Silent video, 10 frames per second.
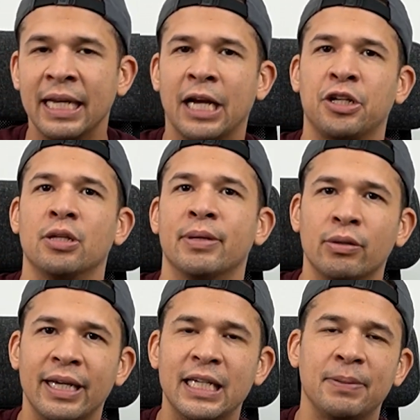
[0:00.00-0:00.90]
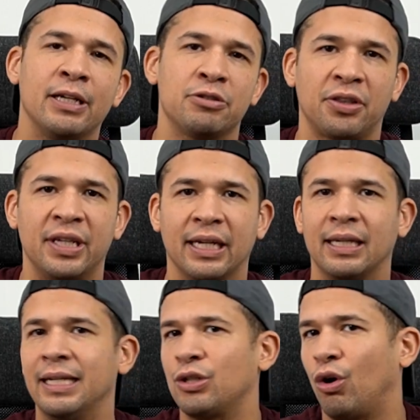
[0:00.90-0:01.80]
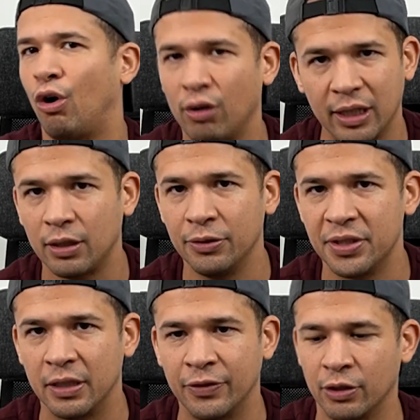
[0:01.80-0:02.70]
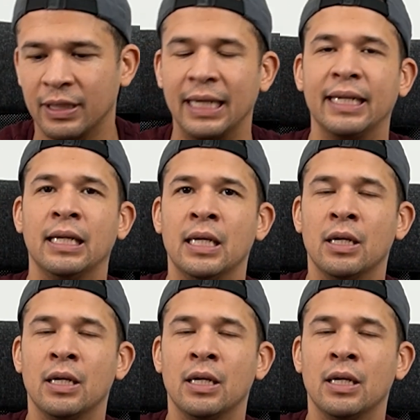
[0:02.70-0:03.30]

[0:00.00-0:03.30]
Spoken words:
It's on the middle end, but here's the thing. It's all inclusive. You're getting